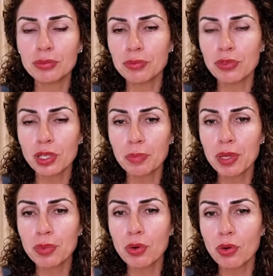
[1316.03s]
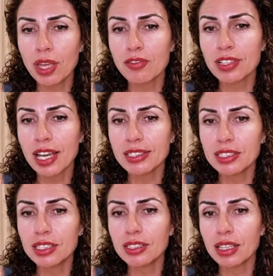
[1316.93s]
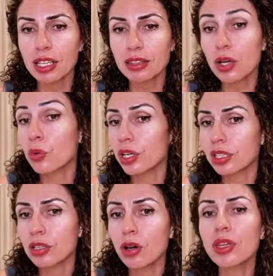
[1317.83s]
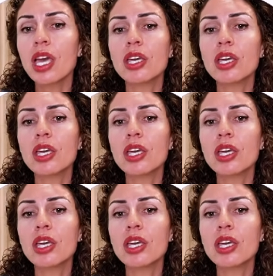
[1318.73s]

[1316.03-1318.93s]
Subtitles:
for the people who have an idea that they are working on,